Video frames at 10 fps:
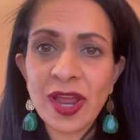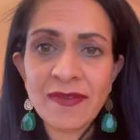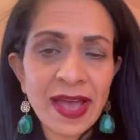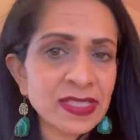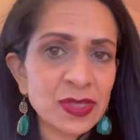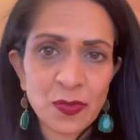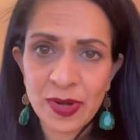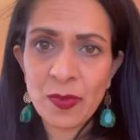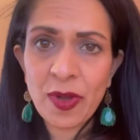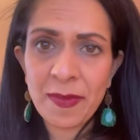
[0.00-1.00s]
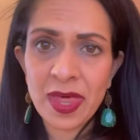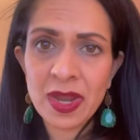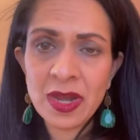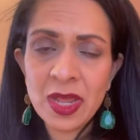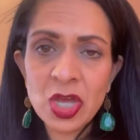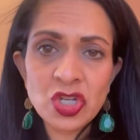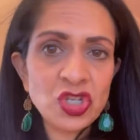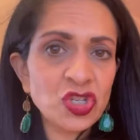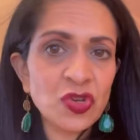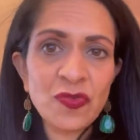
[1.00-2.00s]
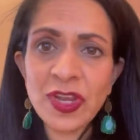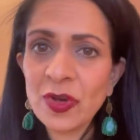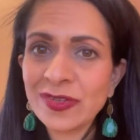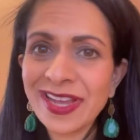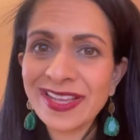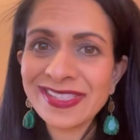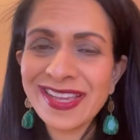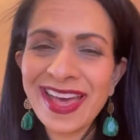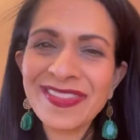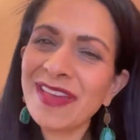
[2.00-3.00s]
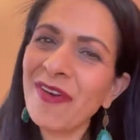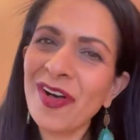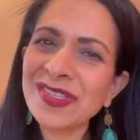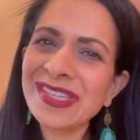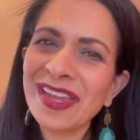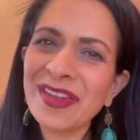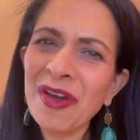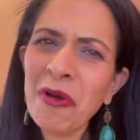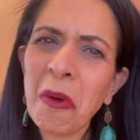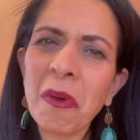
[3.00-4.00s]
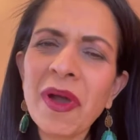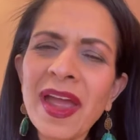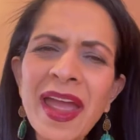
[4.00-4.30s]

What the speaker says: I've asked 3 women to do video dates, and they've all said no.